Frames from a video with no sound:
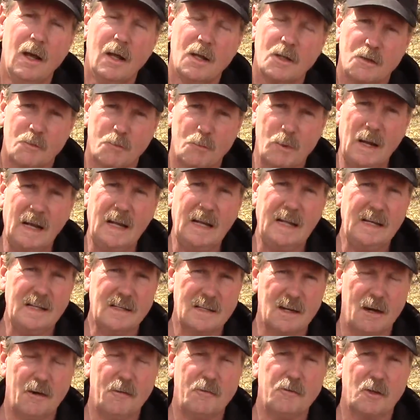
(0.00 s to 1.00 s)
It's really
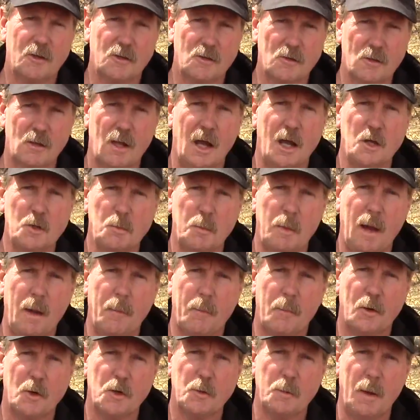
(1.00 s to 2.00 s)
tough to slice
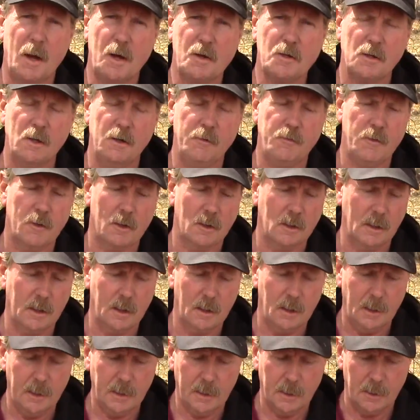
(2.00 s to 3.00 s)
paper, especially if you're
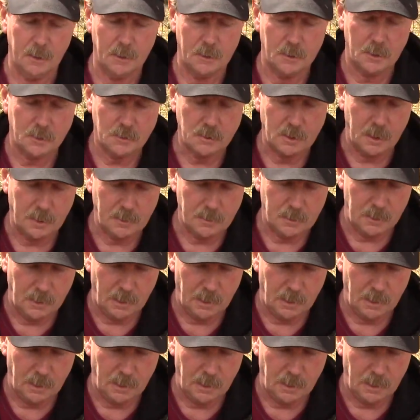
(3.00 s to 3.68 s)
literally going to just take the